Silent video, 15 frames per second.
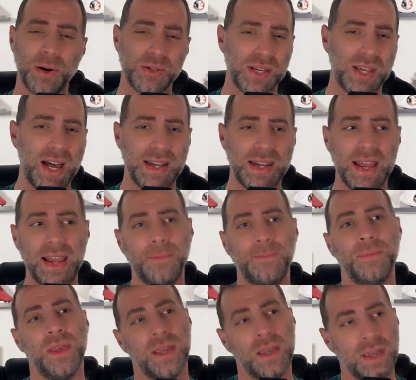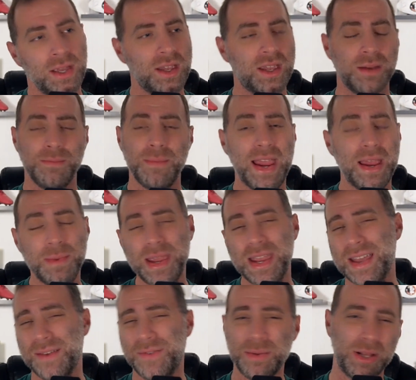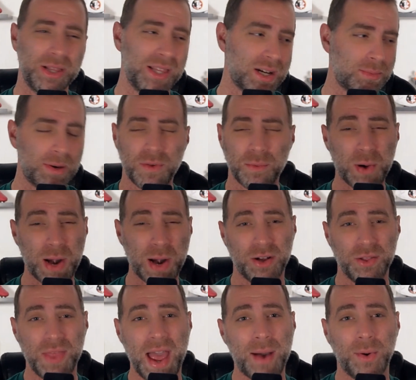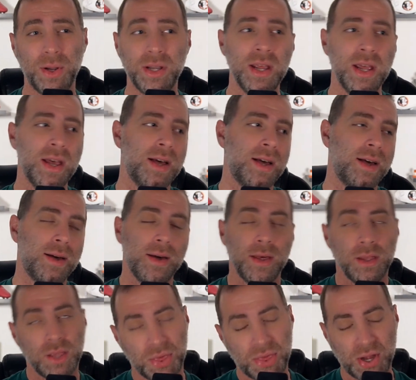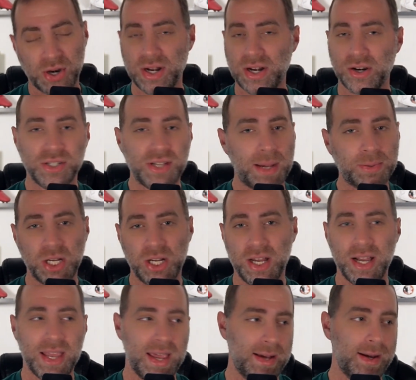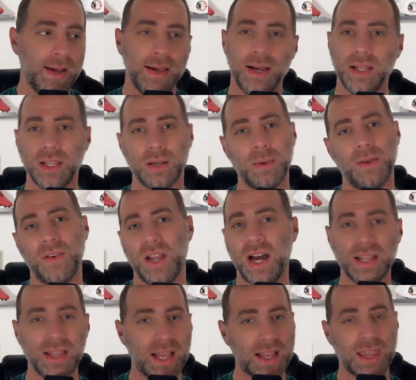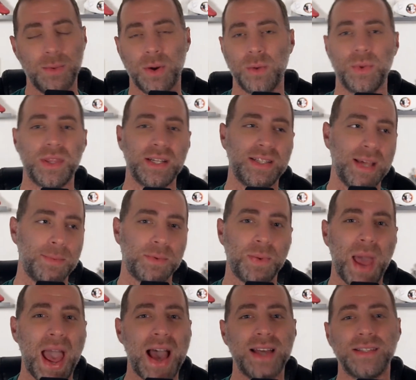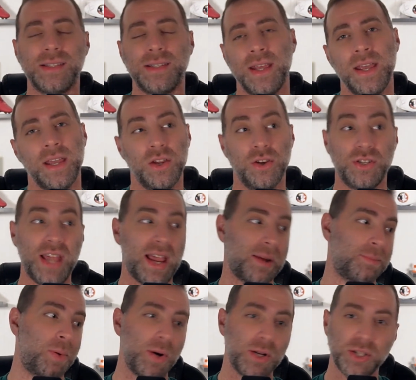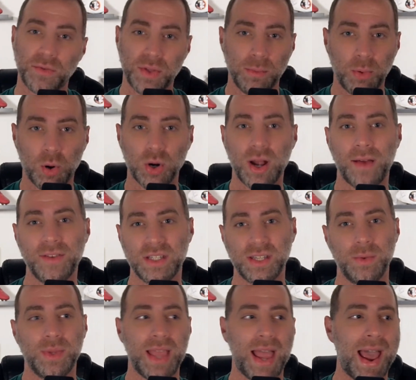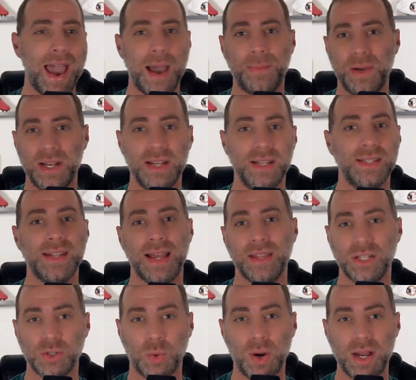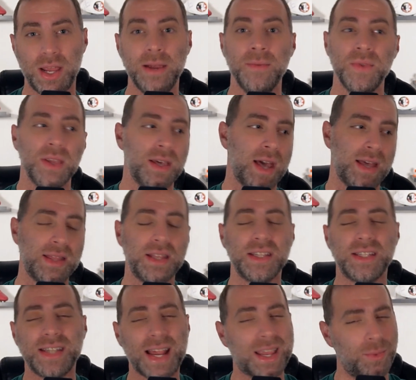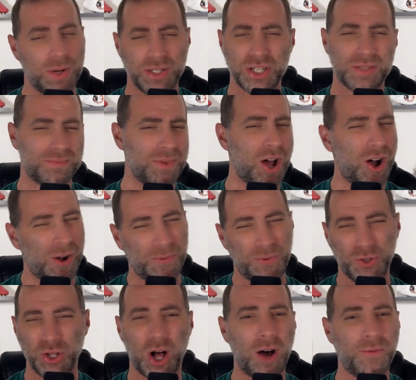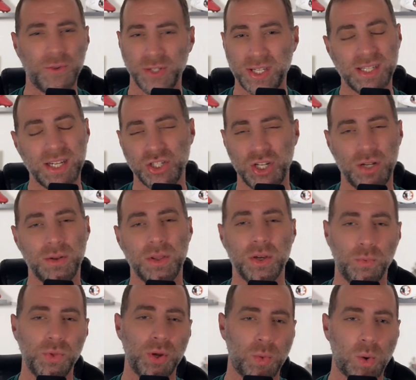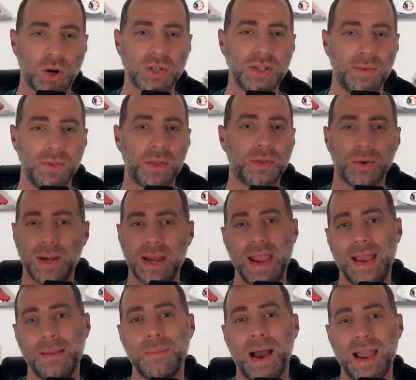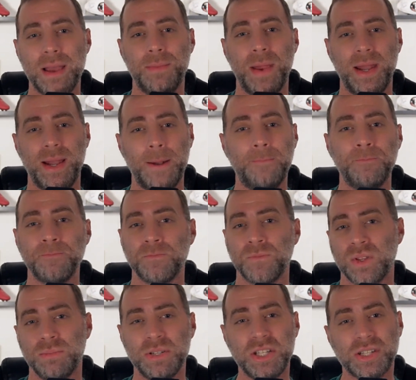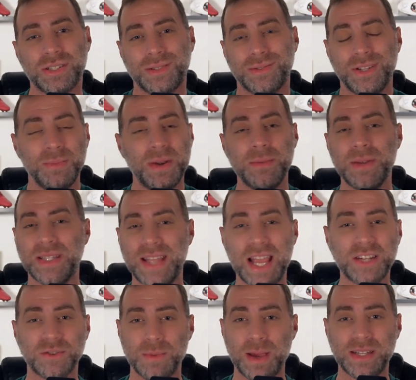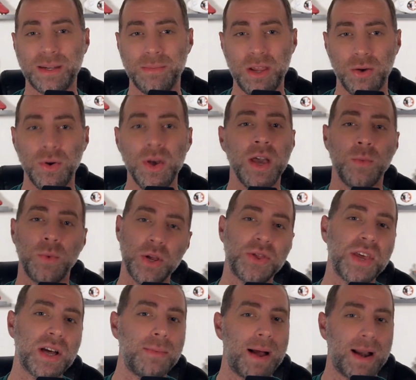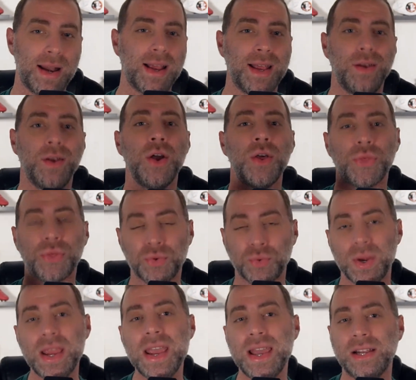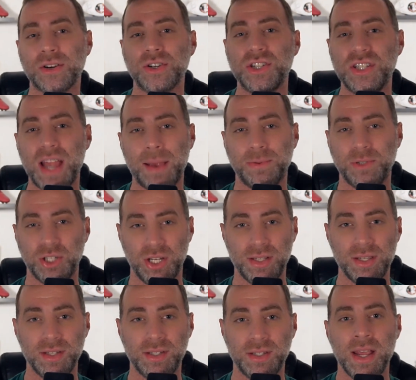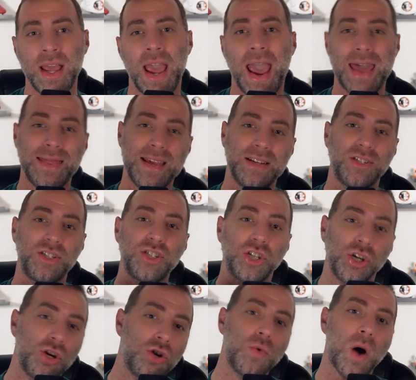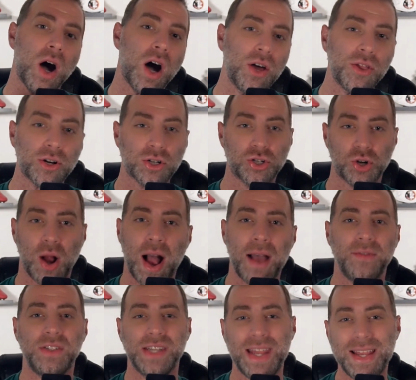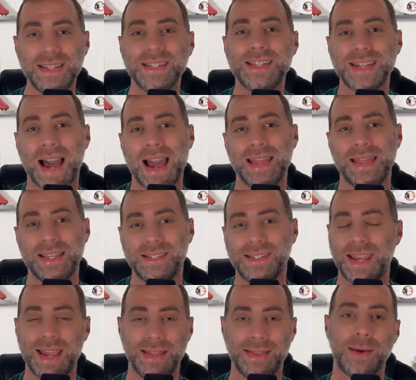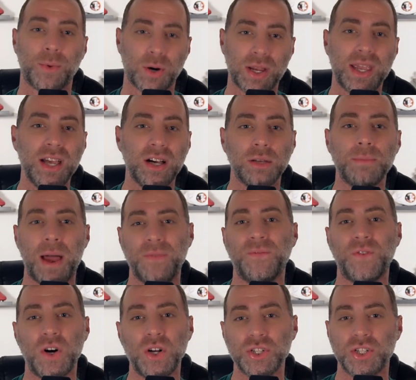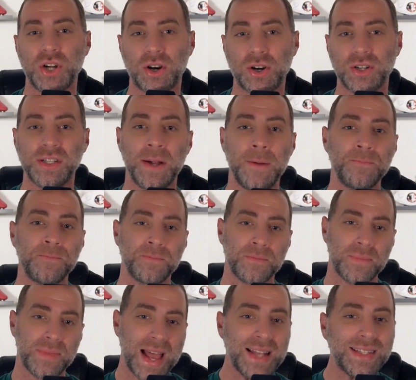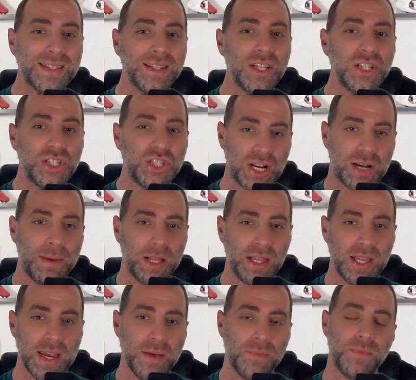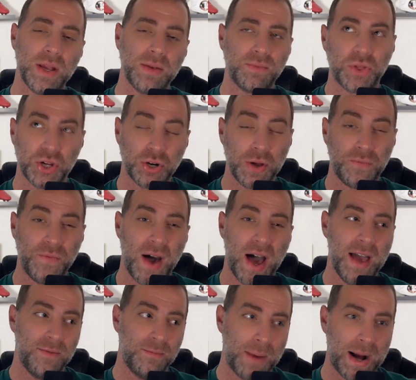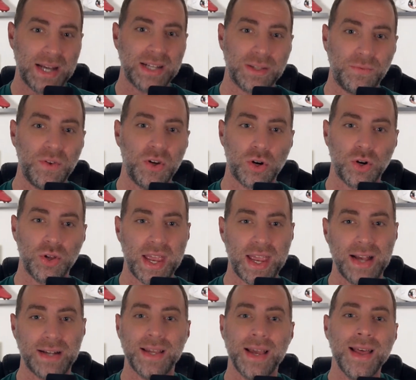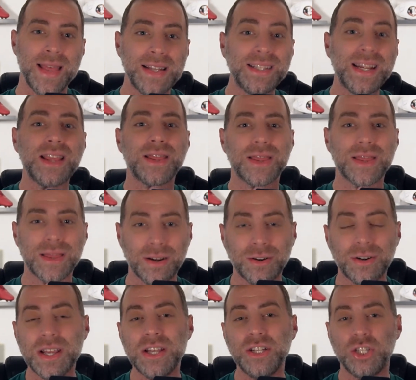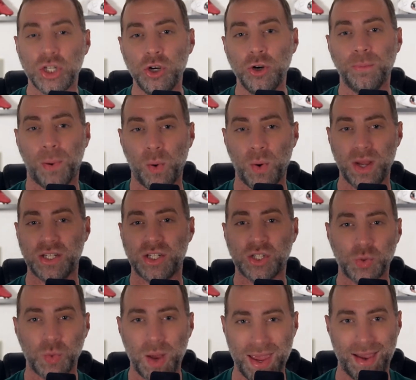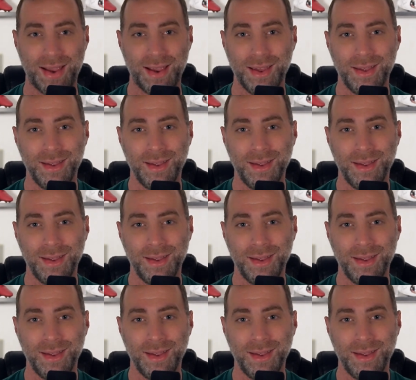opposed to cutting in. Can maybe give him a little bit of a break on that one. The third interception, again, a little bit of an unlucky one with the tipped pass. You taking points off the board, obviously, with that happening inside the 20. And then the second one, just awful, awful decision. The worst of the 3, in my opinion. But just too many mistakes from SMU. When you think about it, again, 3 interceptions and then 2 other drives inside the 10 that were killed by false starts. That's legitimately 35 minus the field goal they kicked. That's a 32-point swing.